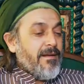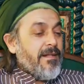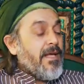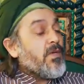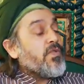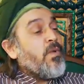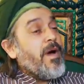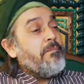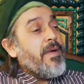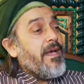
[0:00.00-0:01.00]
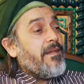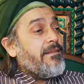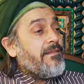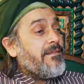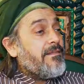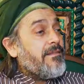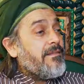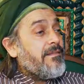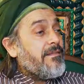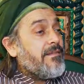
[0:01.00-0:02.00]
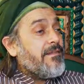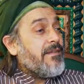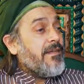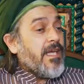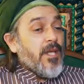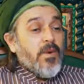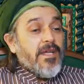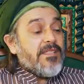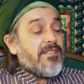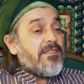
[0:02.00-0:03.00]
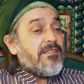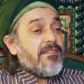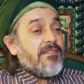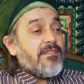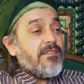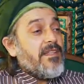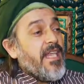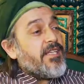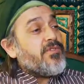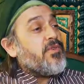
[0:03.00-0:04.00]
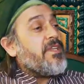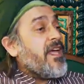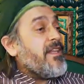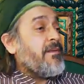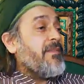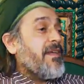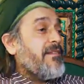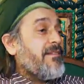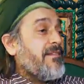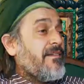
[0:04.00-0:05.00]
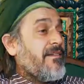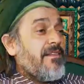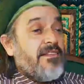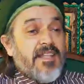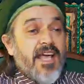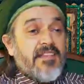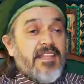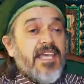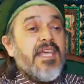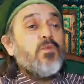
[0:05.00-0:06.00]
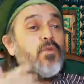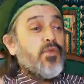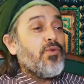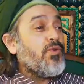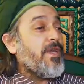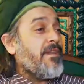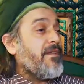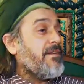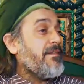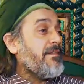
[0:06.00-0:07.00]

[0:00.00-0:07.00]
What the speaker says: There was one man, he was next to another man. They are taking wudu together.